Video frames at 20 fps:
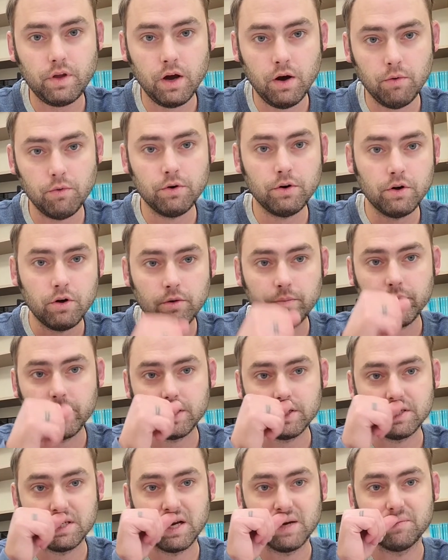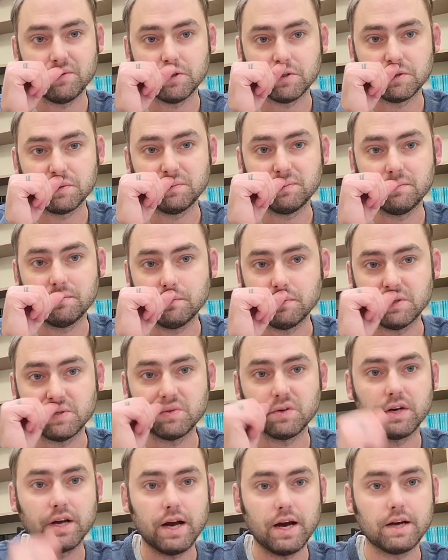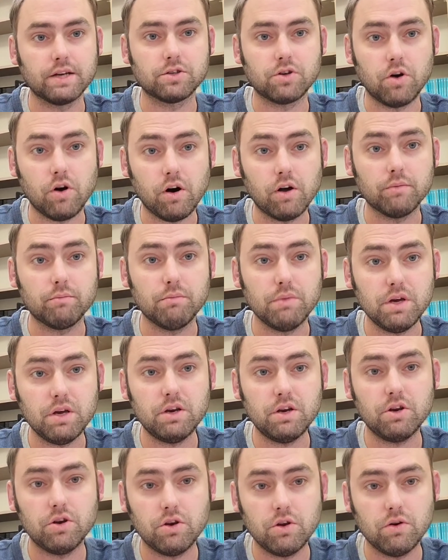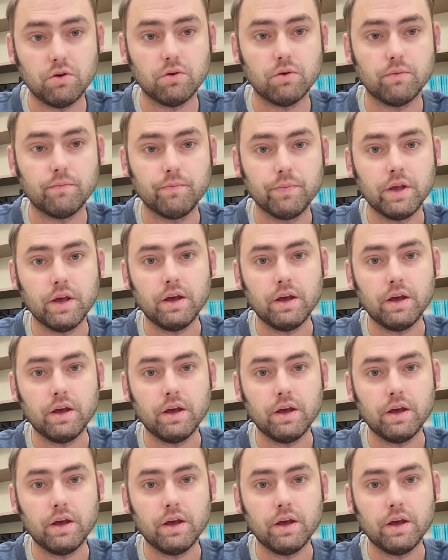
I want to go make disciples. So God has called me to do,